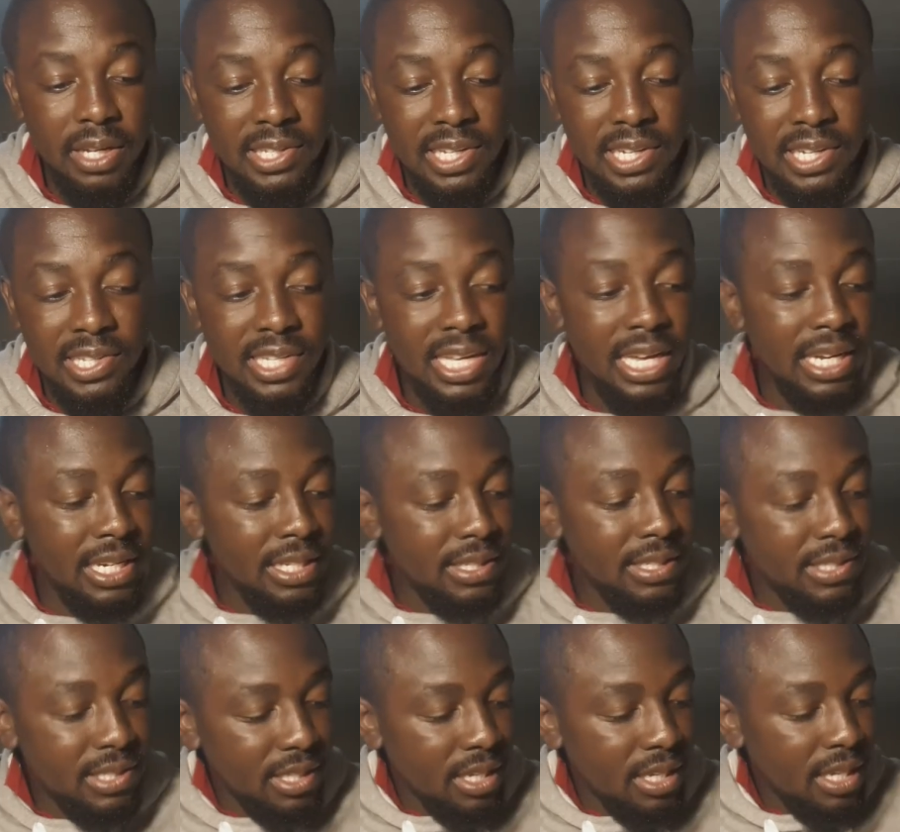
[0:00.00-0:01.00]
As I said,
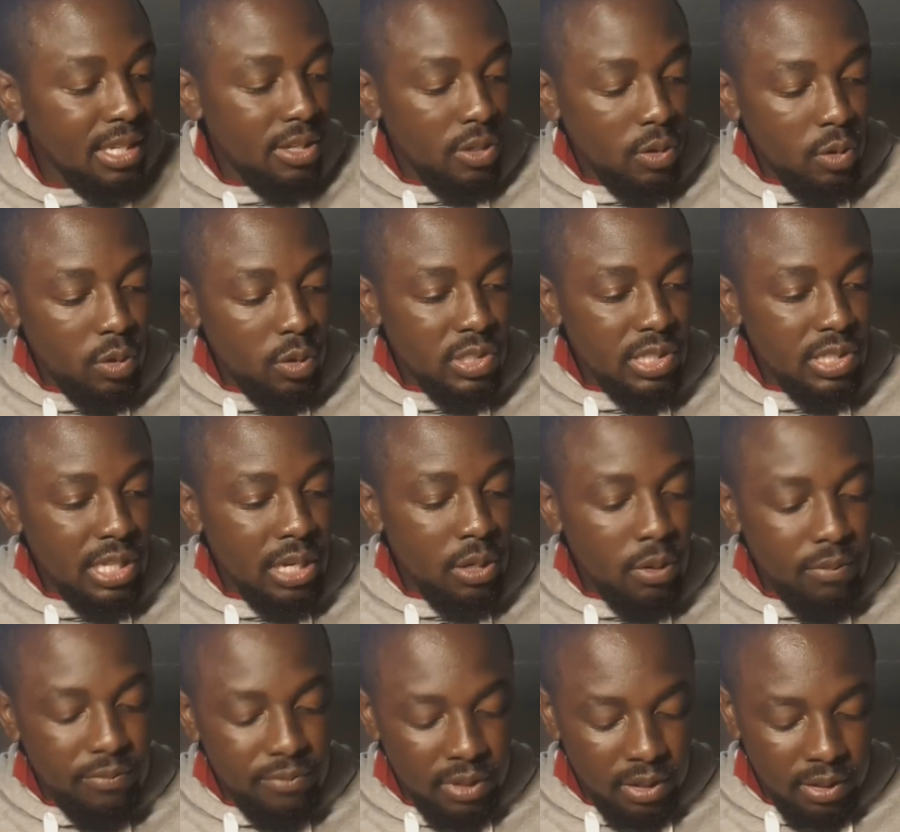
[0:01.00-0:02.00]
it's crossed out
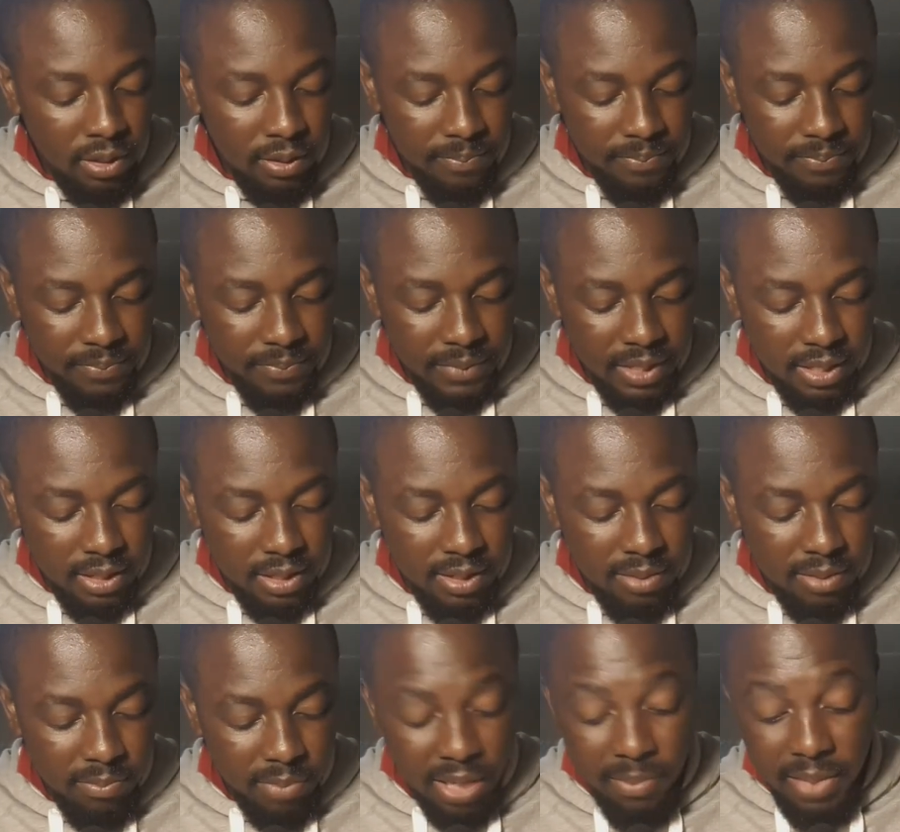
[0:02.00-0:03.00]
of the
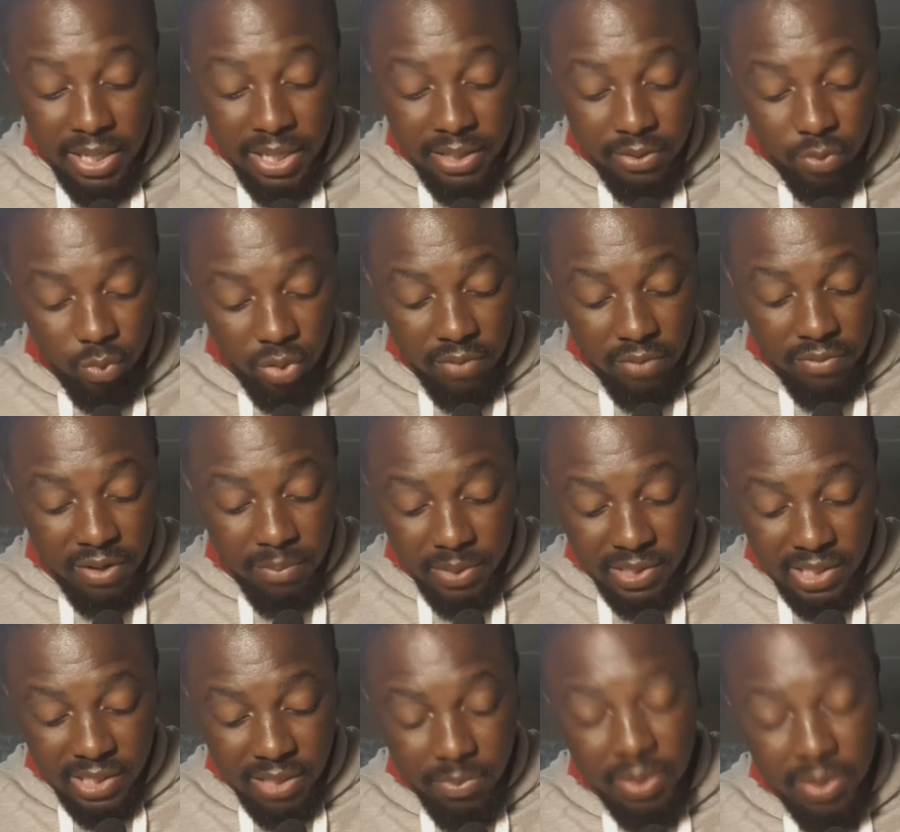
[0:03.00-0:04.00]
Brahman,
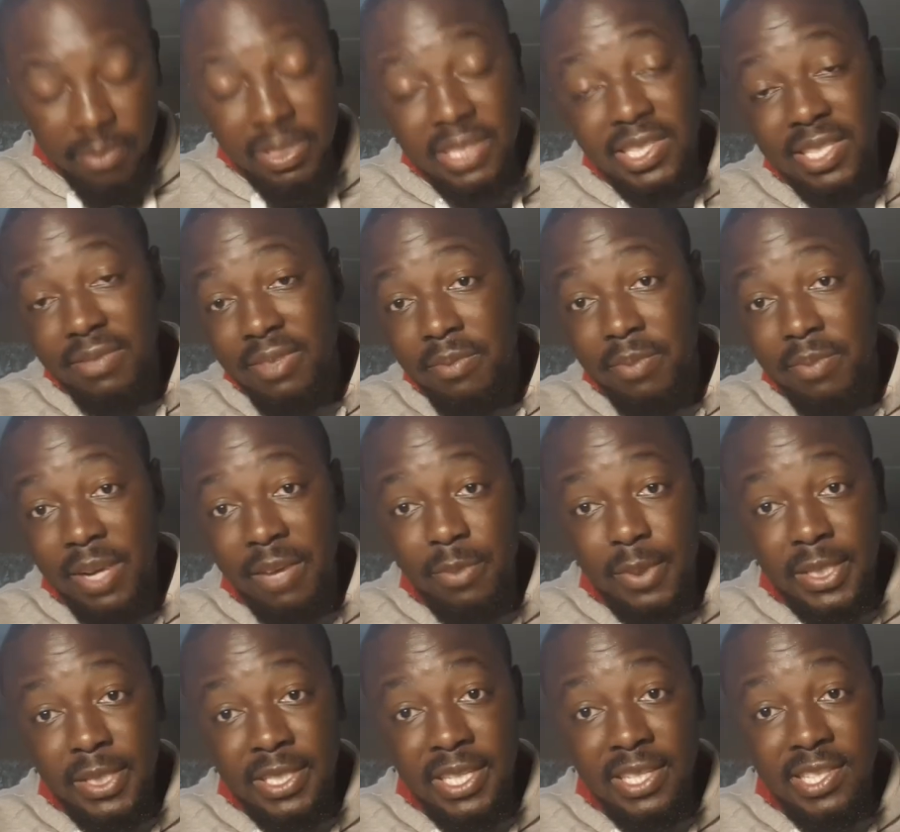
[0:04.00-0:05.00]
25% Brahman, 75%
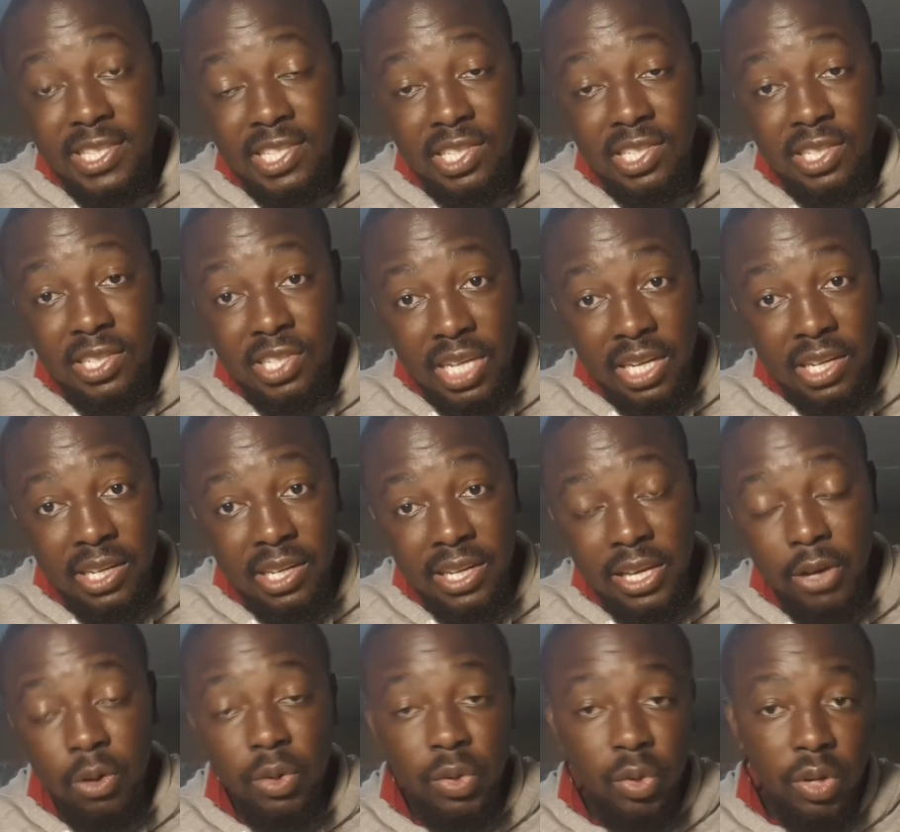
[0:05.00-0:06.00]

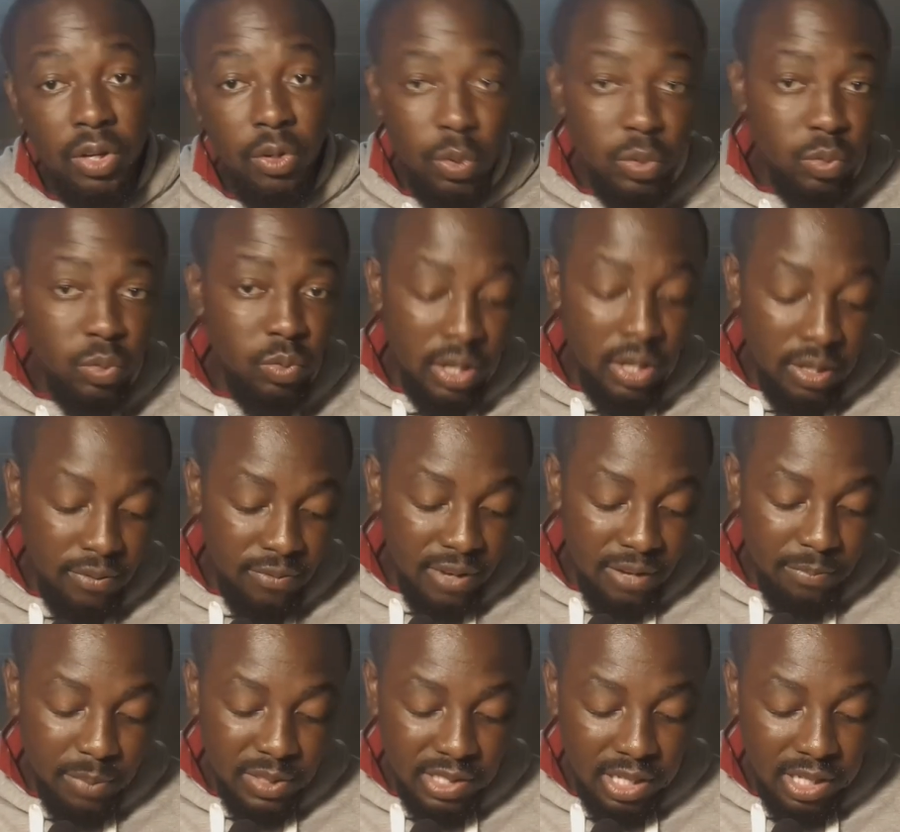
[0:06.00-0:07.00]
Charolais, or you can go
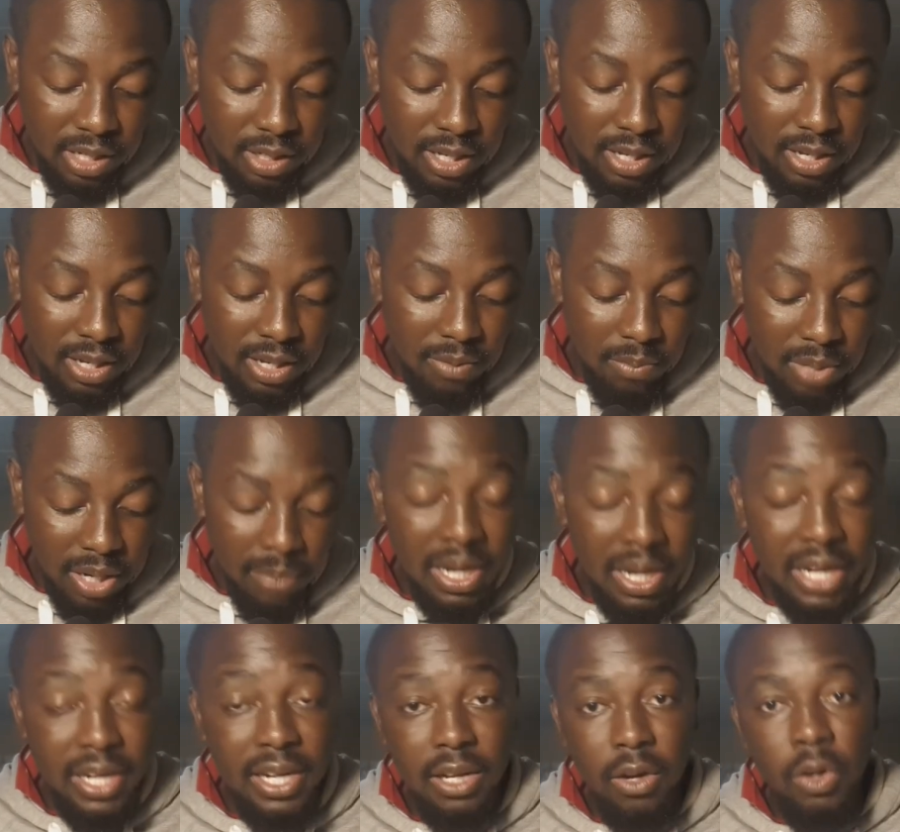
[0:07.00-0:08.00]
25%
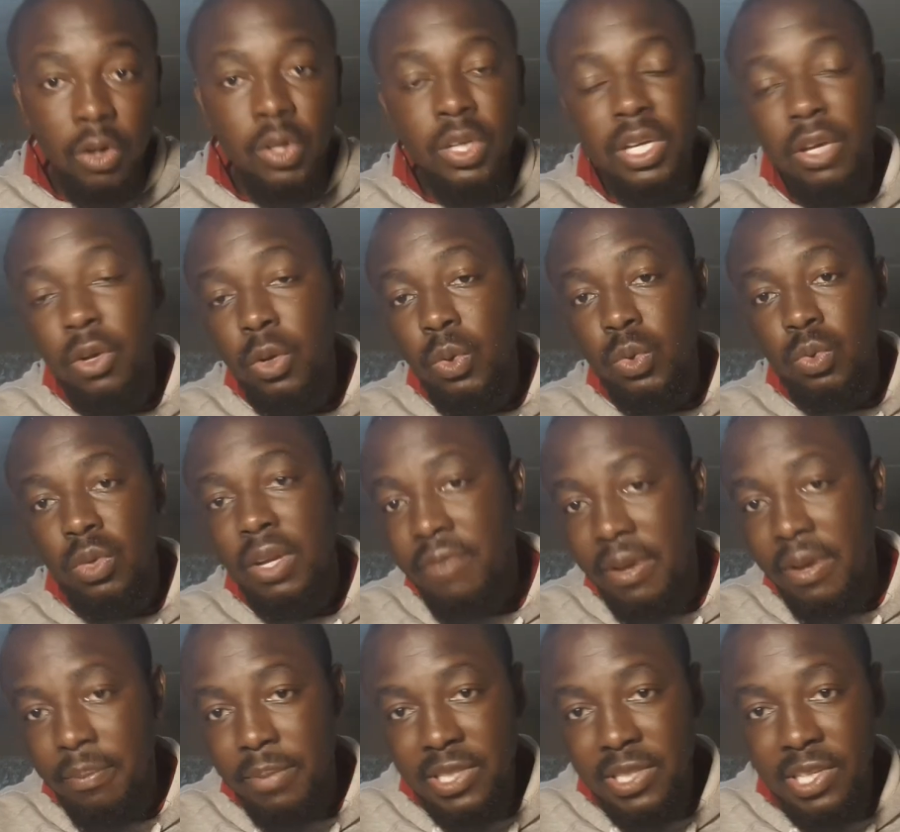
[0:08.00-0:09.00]
Brahman, or you can go
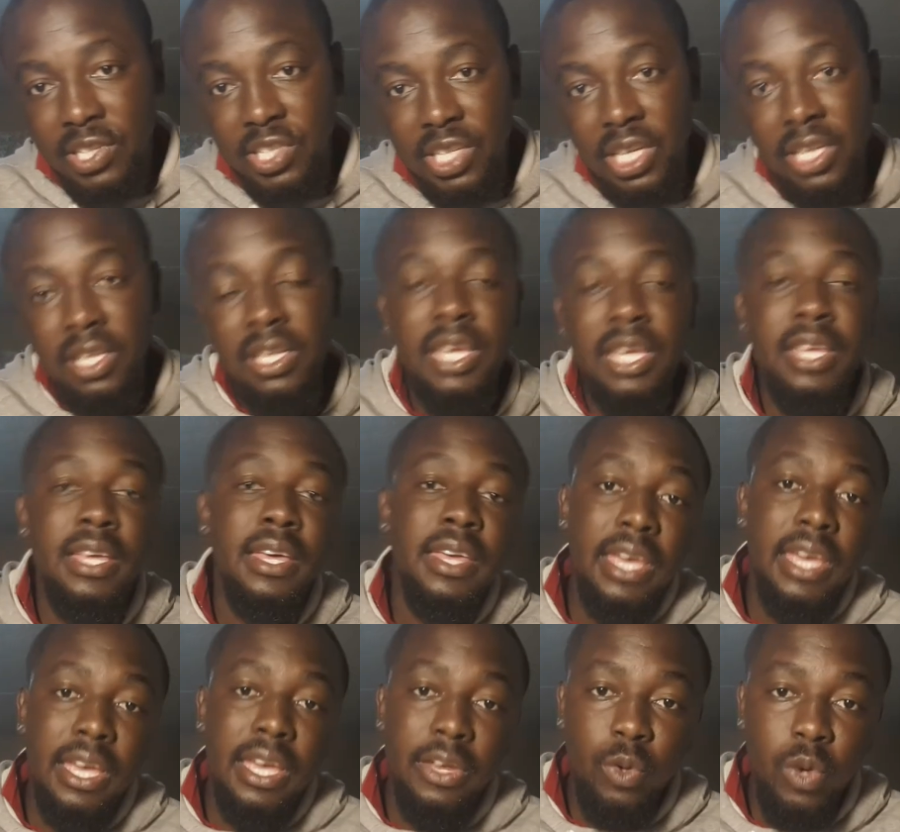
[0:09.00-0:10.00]
25% Charolais
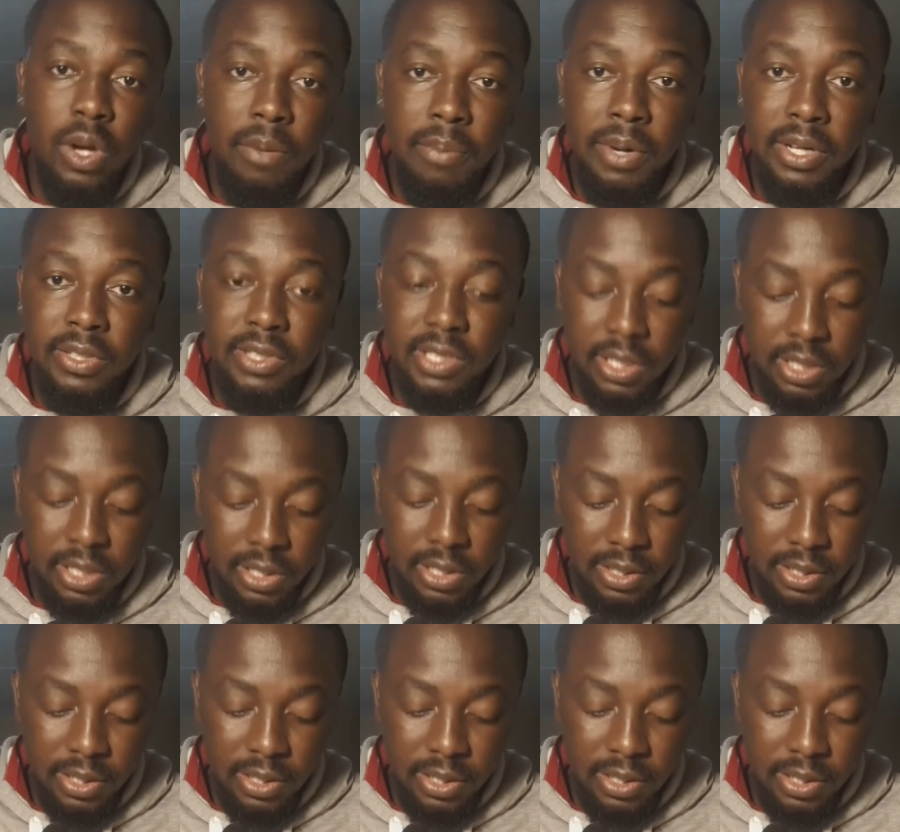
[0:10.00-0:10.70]
and go about